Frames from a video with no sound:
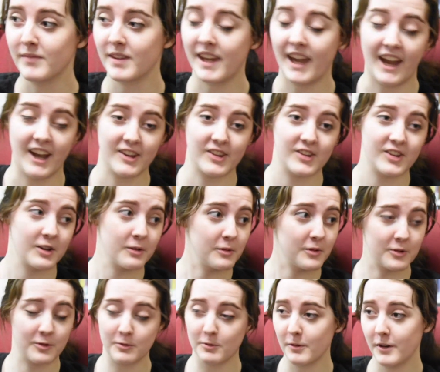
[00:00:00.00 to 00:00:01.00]
Casting
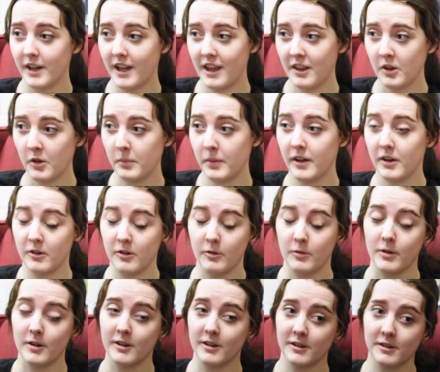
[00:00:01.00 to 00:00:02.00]
was great. Lupita
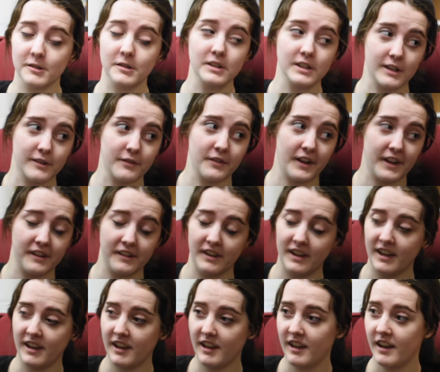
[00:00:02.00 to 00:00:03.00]
Nyong'o, loved that
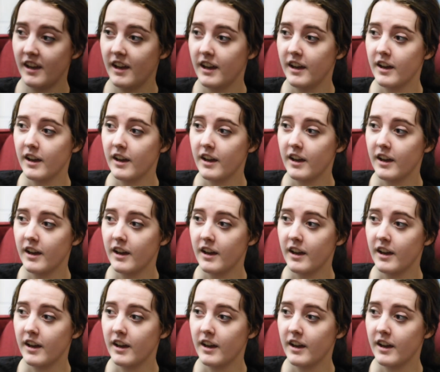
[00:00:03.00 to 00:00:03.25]
lady.